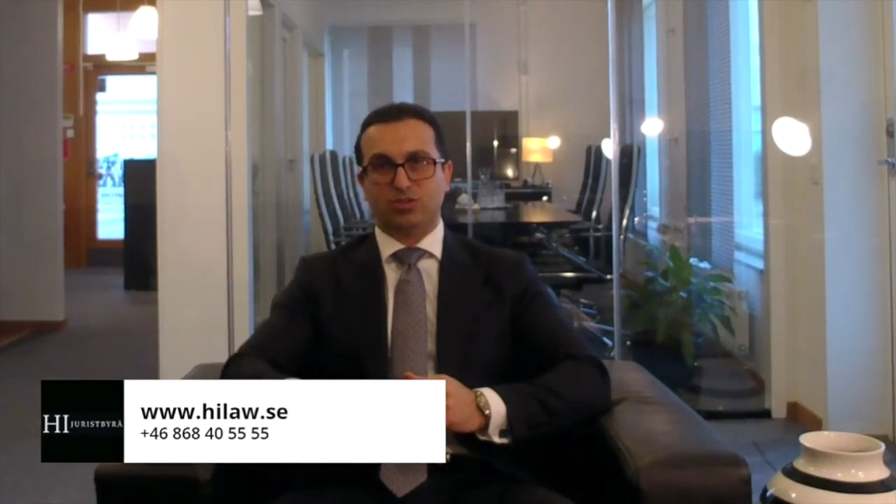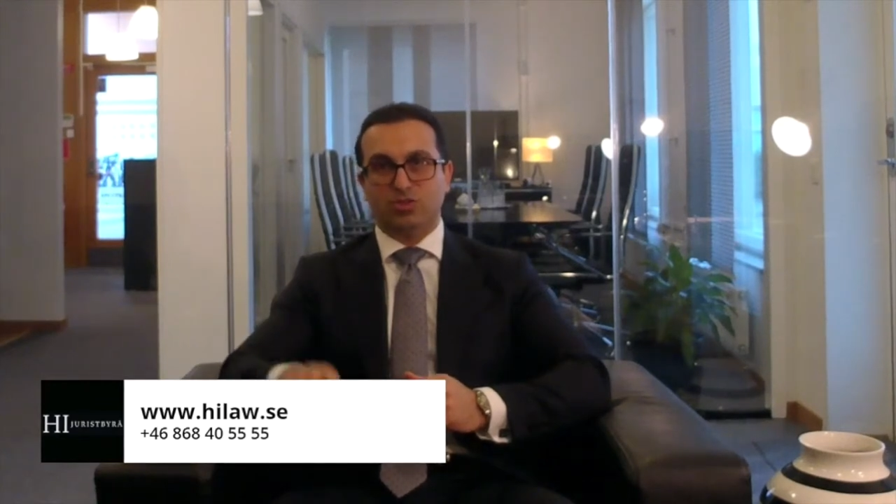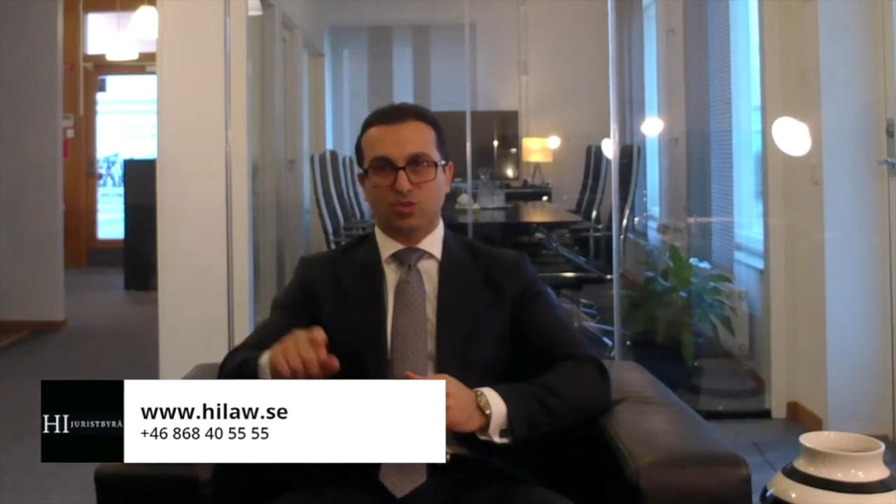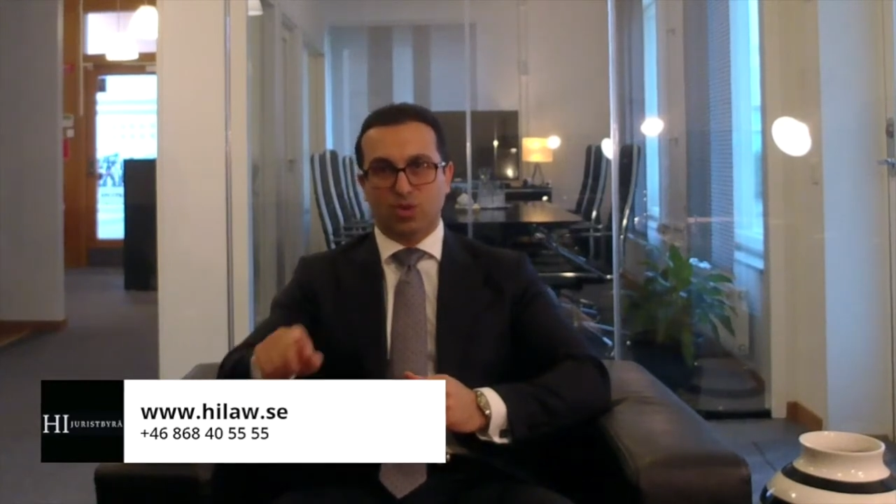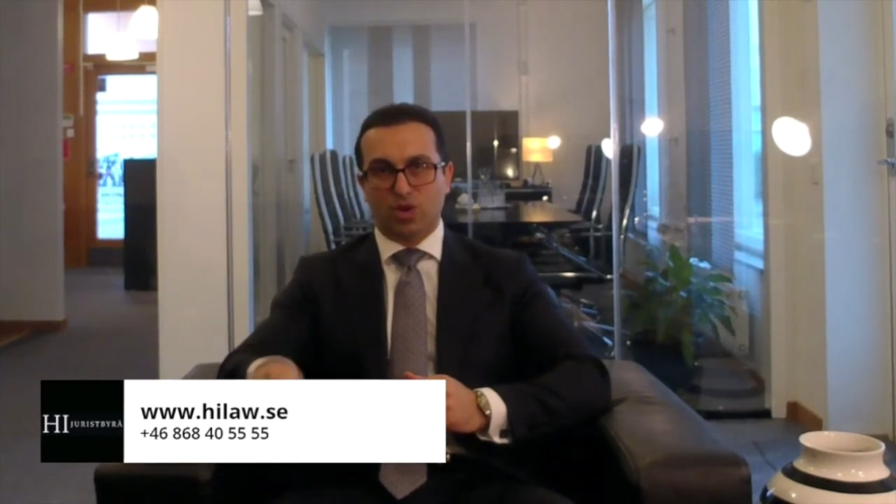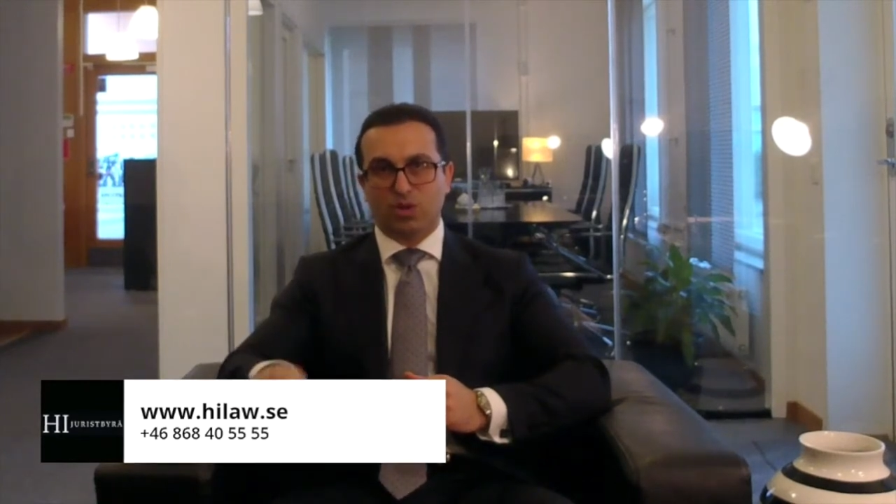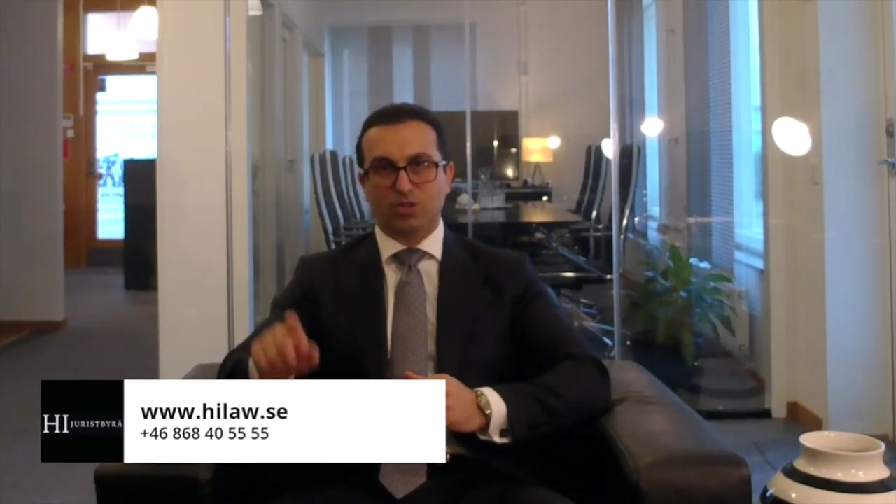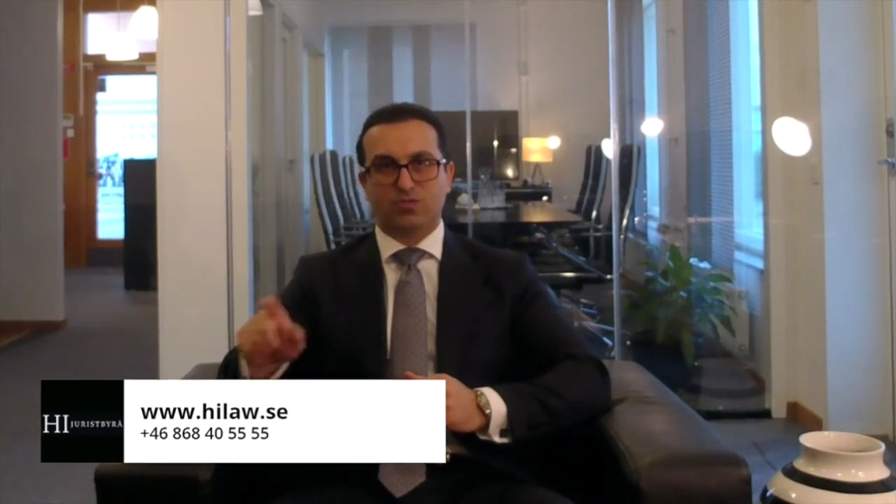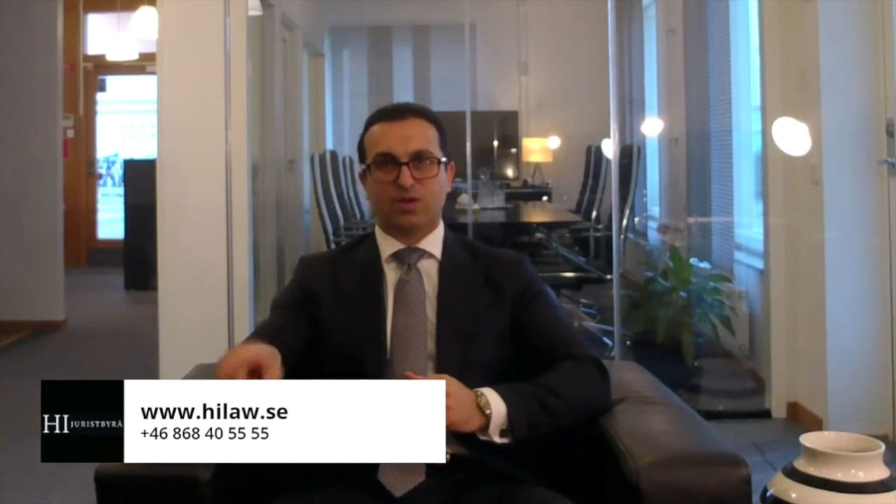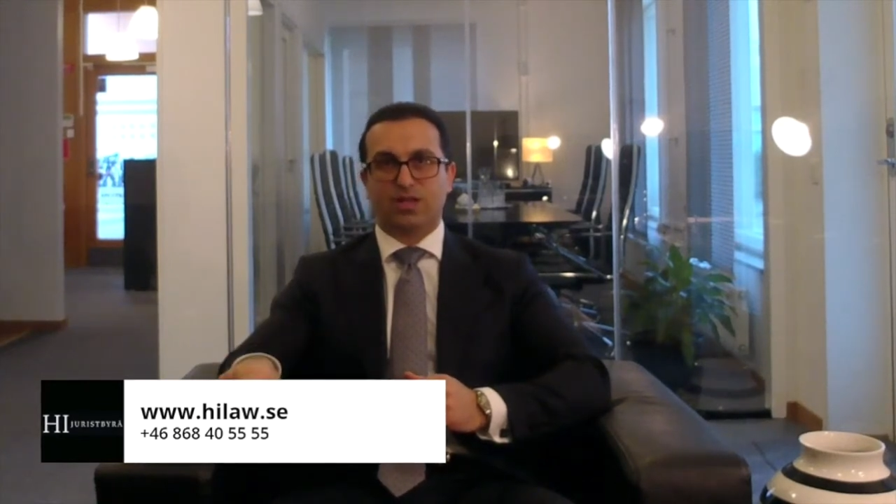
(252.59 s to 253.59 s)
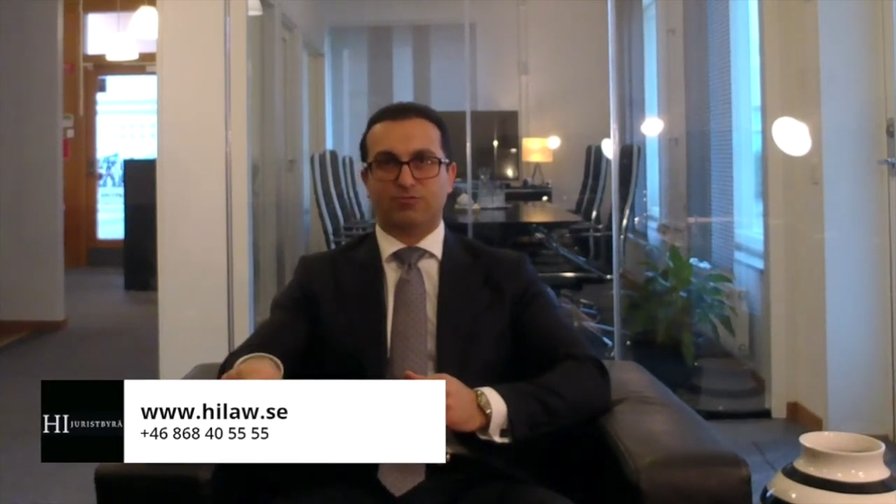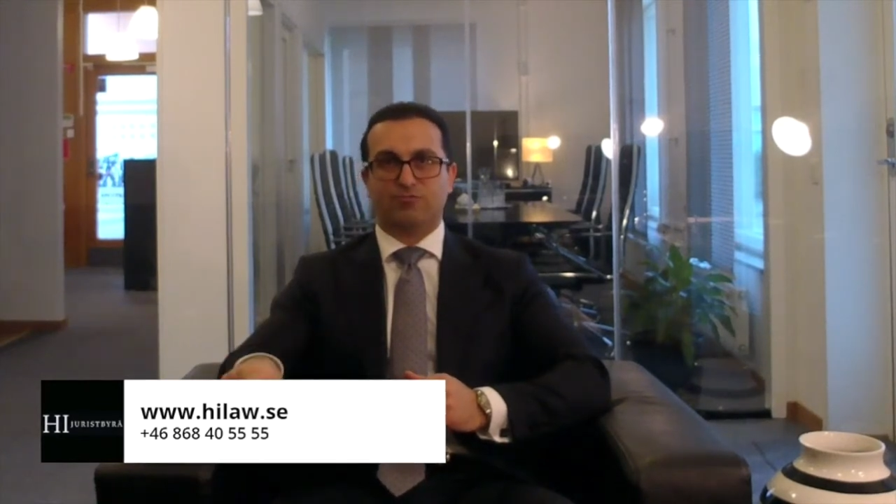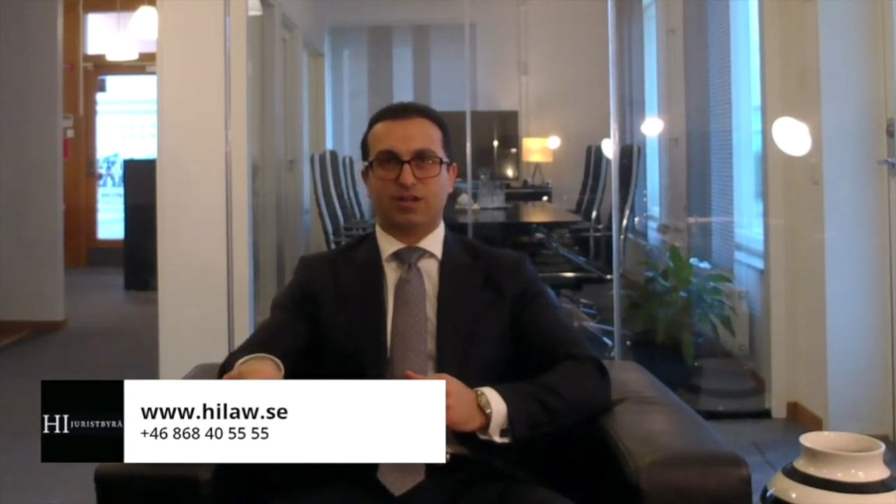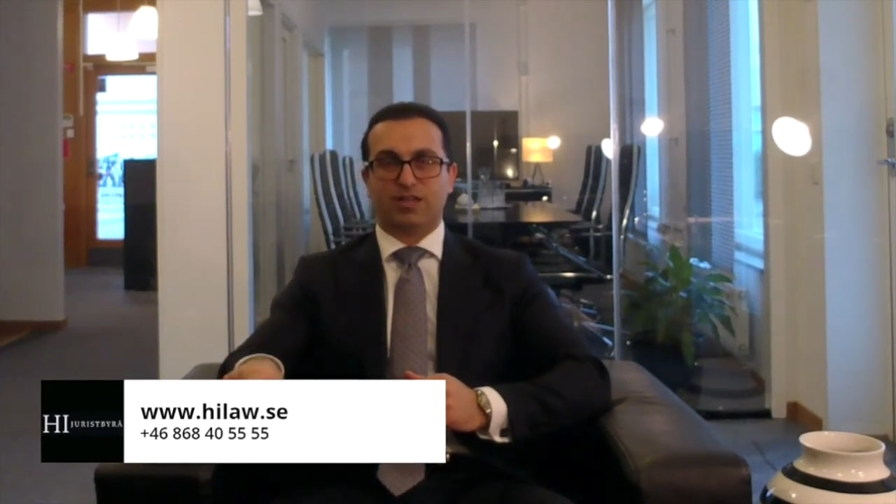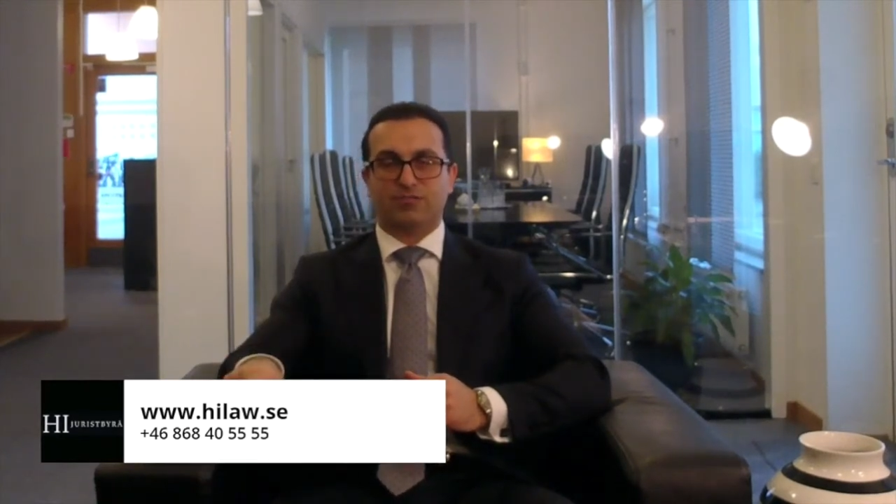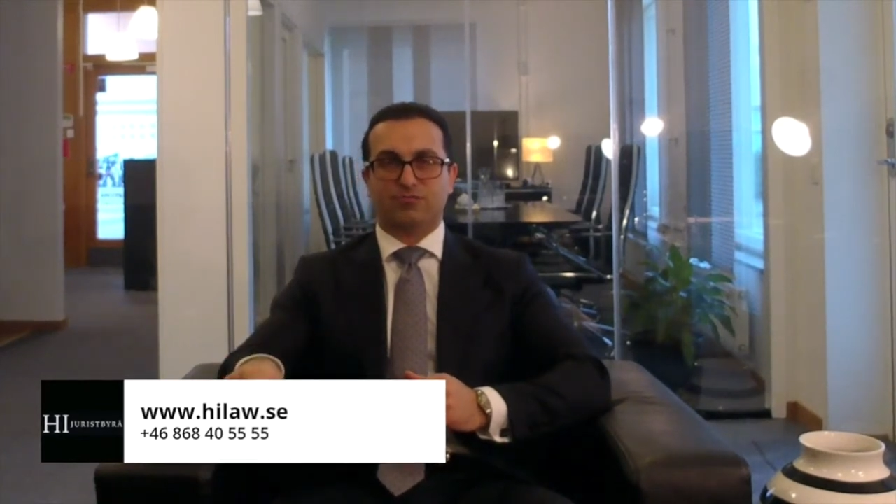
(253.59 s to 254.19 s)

you are qualifying